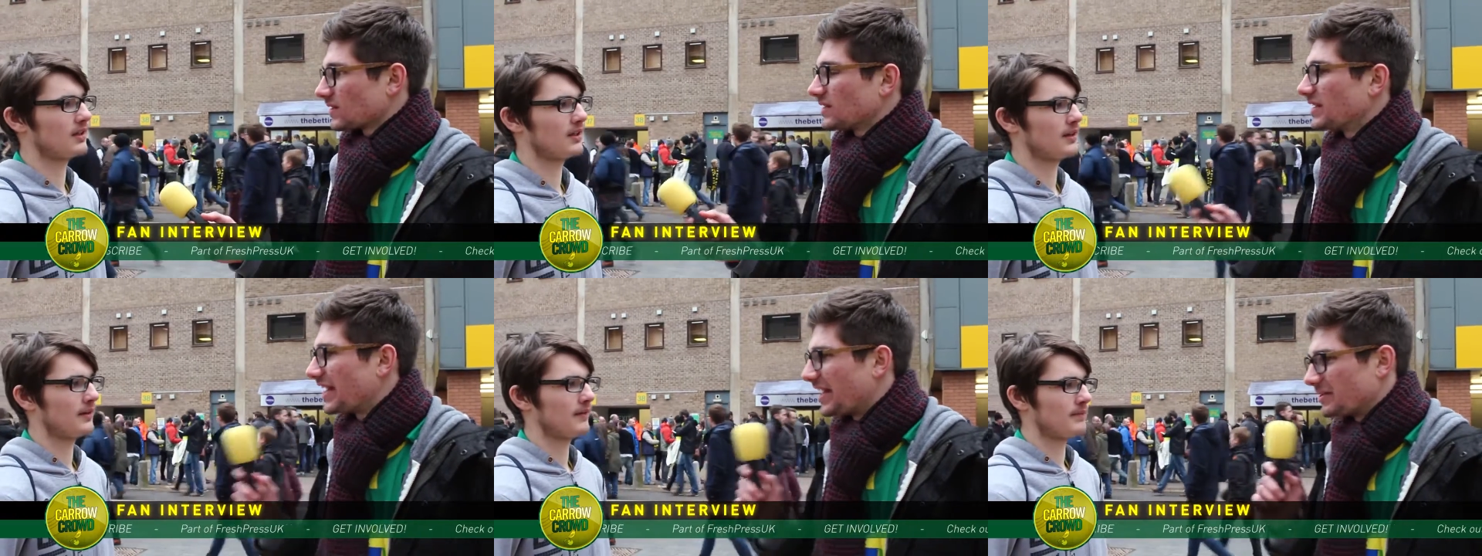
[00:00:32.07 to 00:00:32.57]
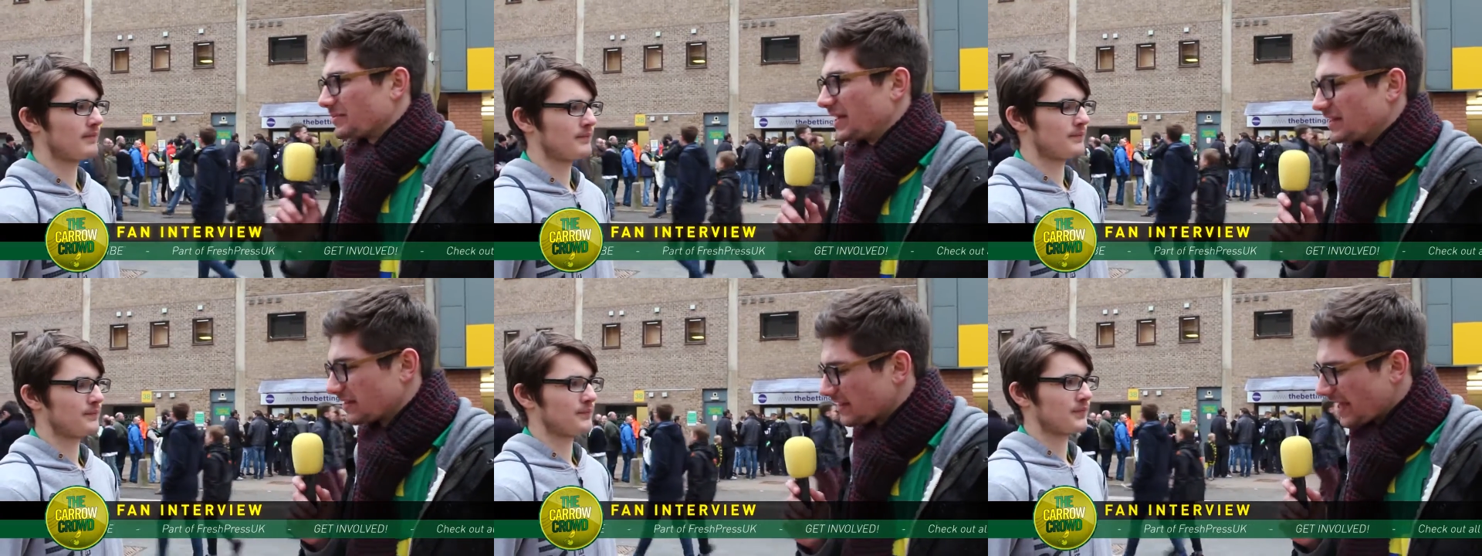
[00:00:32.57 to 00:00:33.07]
Speaker 1: Yeah, I
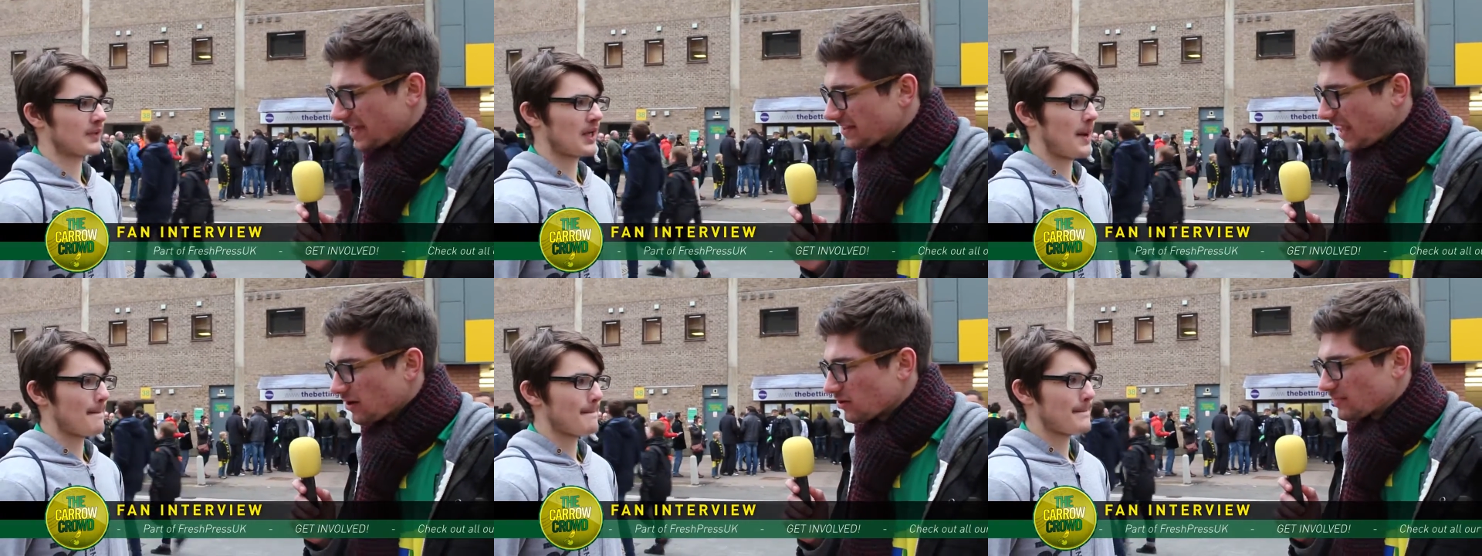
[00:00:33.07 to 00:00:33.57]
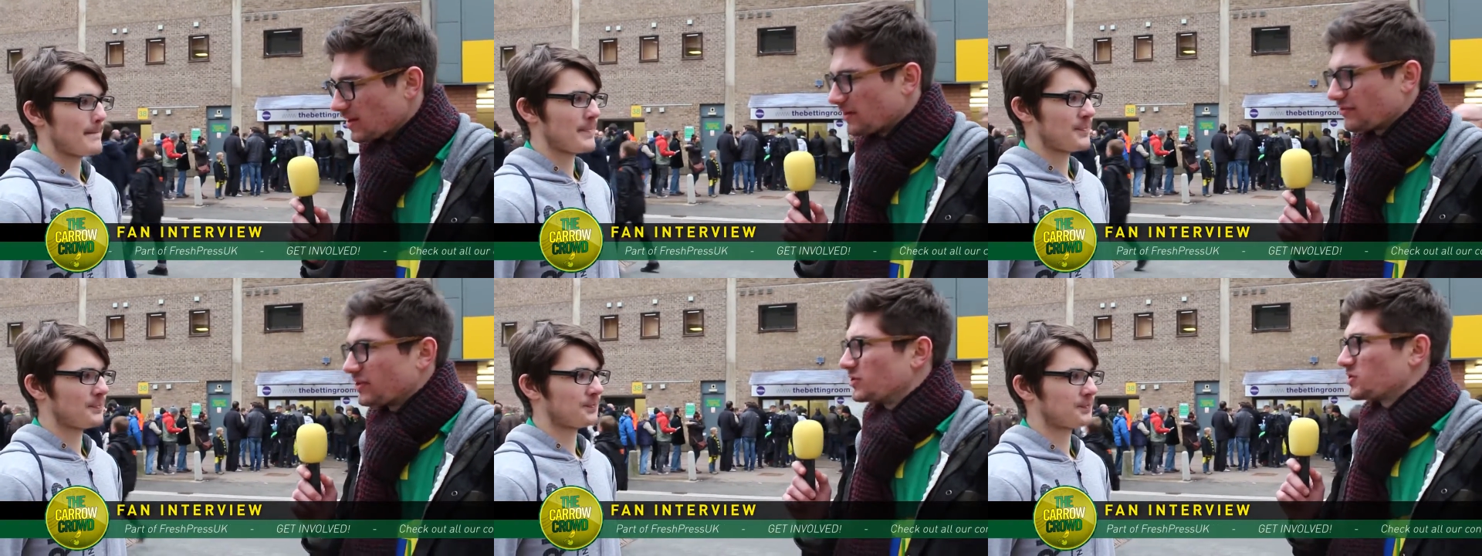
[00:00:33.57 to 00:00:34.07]
mean, they had Darryl
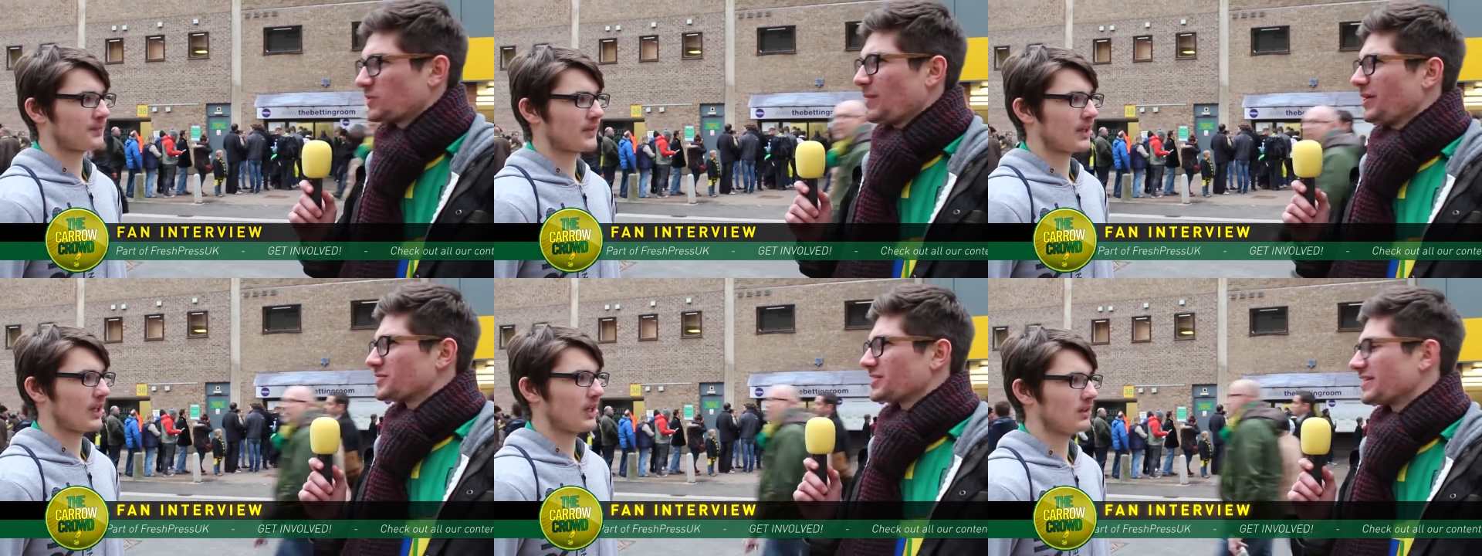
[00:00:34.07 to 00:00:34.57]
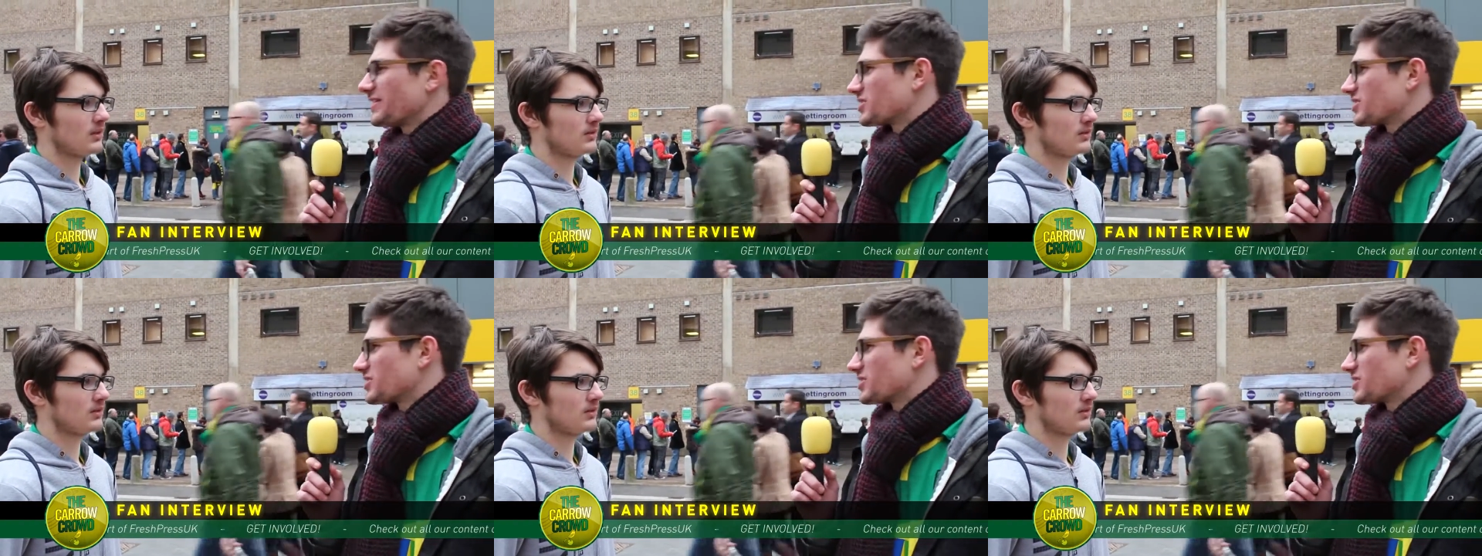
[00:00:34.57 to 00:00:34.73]
Murphy, who's supposedly the